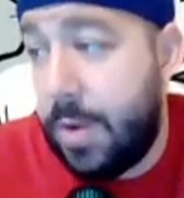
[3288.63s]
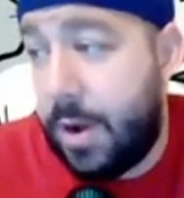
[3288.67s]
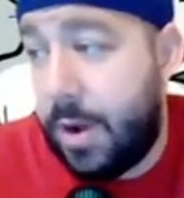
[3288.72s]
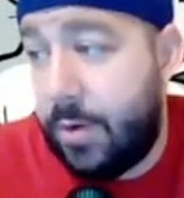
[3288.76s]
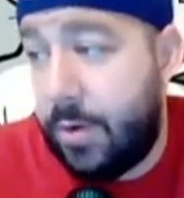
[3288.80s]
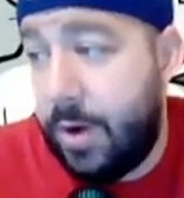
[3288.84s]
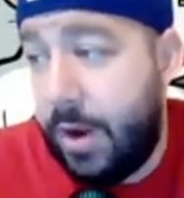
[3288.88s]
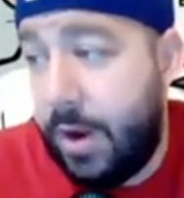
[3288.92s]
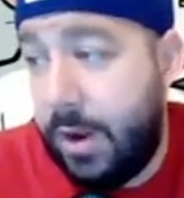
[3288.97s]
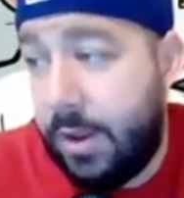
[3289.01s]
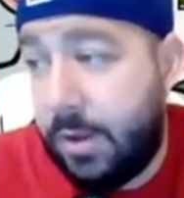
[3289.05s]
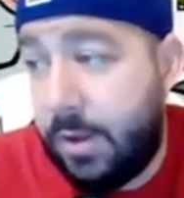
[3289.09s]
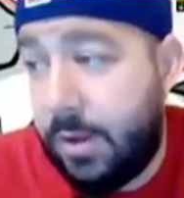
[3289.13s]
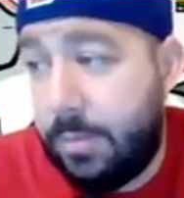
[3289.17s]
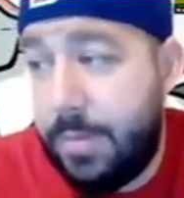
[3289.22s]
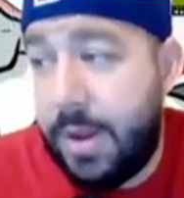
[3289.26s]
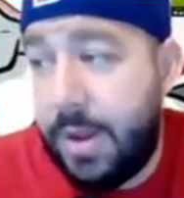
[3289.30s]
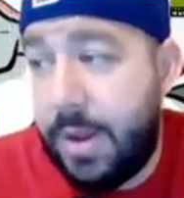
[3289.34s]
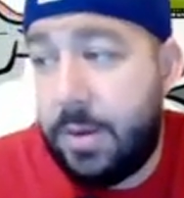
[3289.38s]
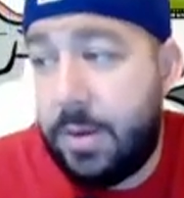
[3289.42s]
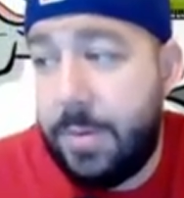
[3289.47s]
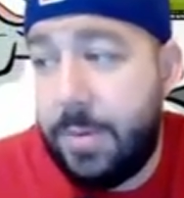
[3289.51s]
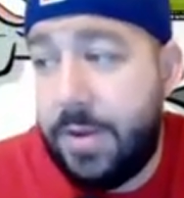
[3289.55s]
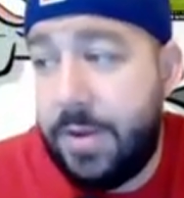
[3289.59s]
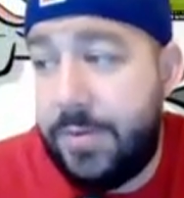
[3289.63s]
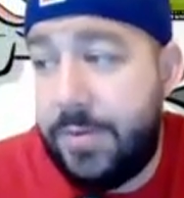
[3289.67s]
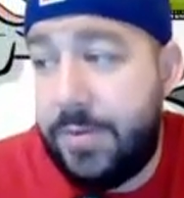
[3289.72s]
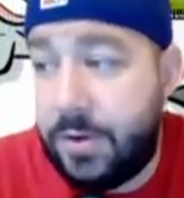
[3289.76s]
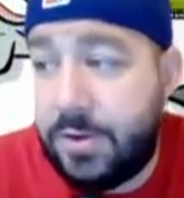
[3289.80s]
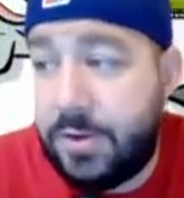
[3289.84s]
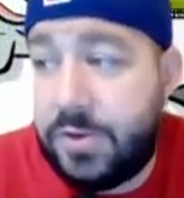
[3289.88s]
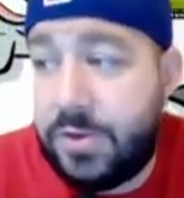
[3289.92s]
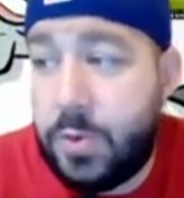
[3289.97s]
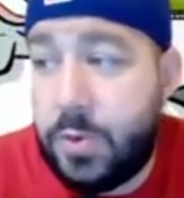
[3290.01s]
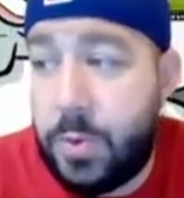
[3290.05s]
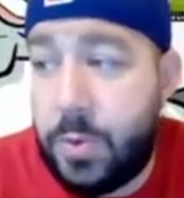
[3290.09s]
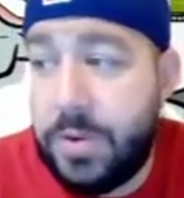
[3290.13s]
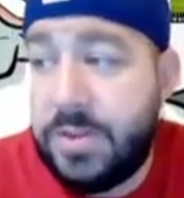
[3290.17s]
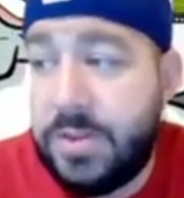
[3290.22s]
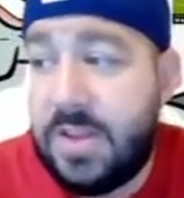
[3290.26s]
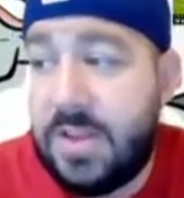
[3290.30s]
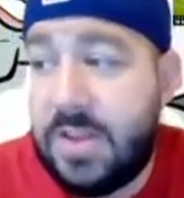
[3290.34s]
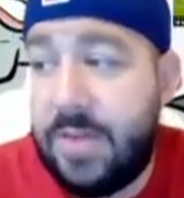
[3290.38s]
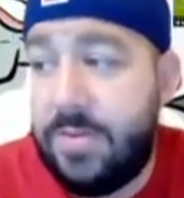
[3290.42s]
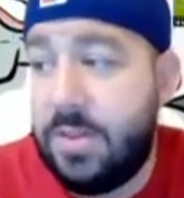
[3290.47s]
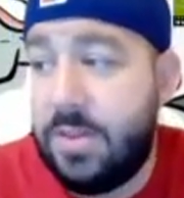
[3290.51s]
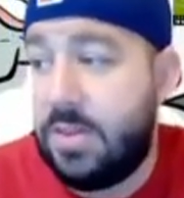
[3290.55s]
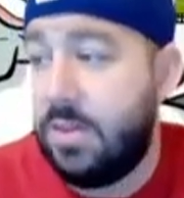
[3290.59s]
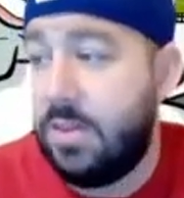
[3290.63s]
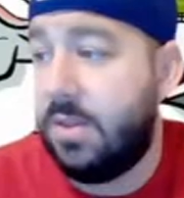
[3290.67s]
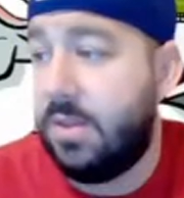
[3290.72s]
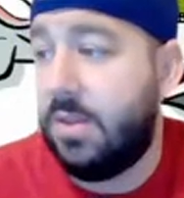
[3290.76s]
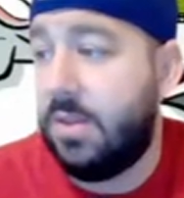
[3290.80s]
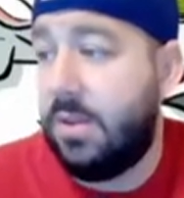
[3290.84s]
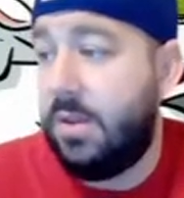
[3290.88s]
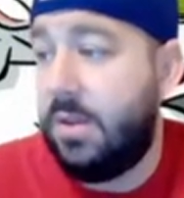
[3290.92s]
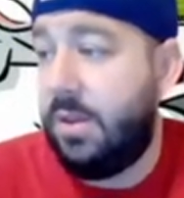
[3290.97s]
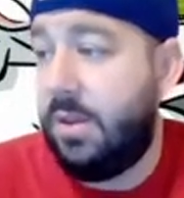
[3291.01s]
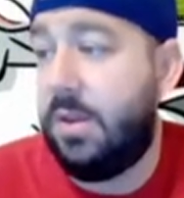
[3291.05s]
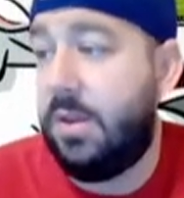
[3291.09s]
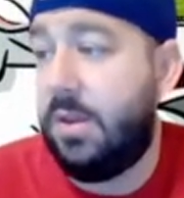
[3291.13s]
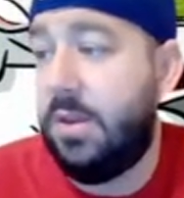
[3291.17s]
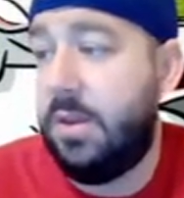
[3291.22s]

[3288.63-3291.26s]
rating, Baker Mayfield is 27th in the league.